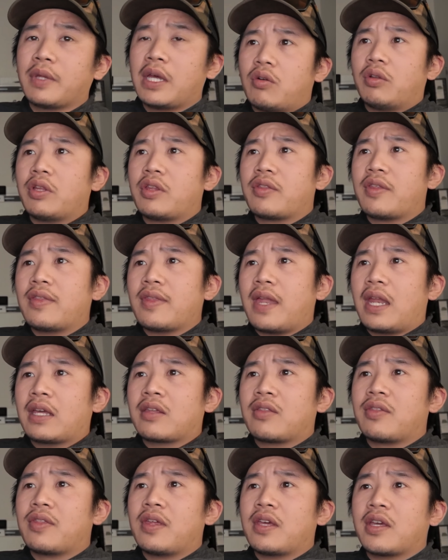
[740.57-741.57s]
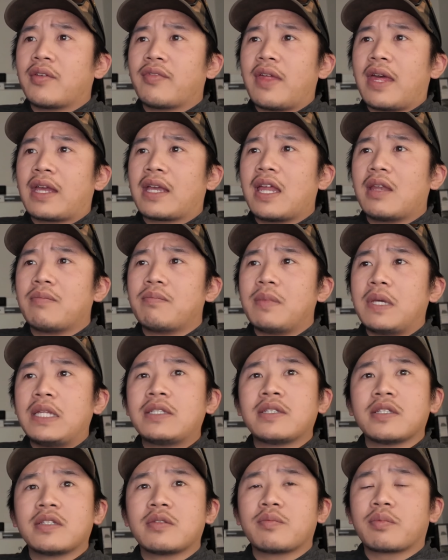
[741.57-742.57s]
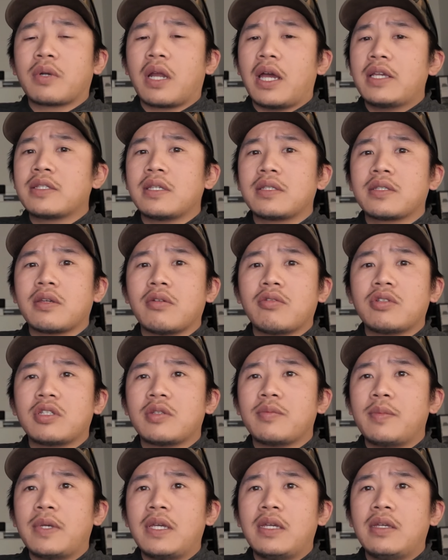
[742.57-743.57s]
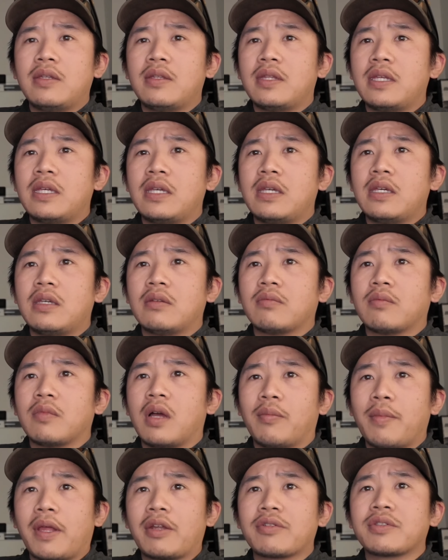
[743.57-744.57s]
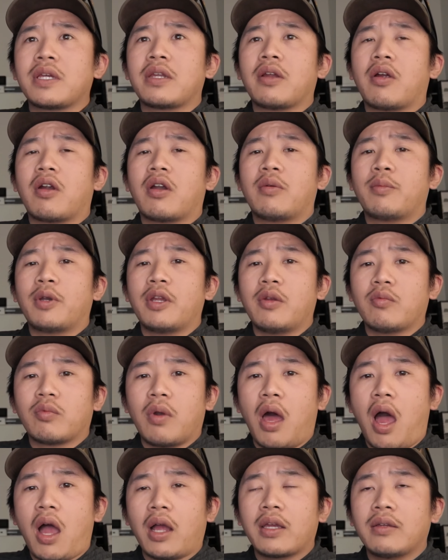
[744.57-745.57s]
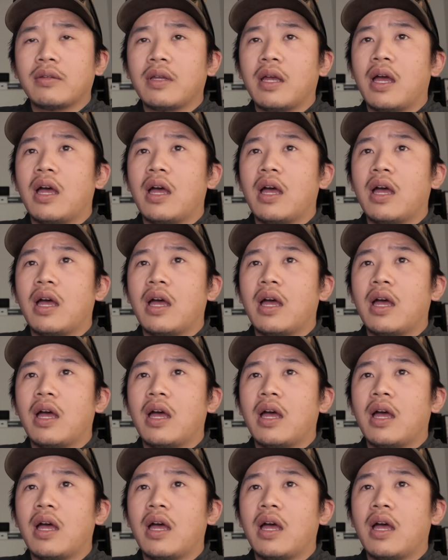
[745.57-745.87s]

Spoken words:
The only thing that I can think of that kind of beats its price is going to be the Palmetto State Armory Rock,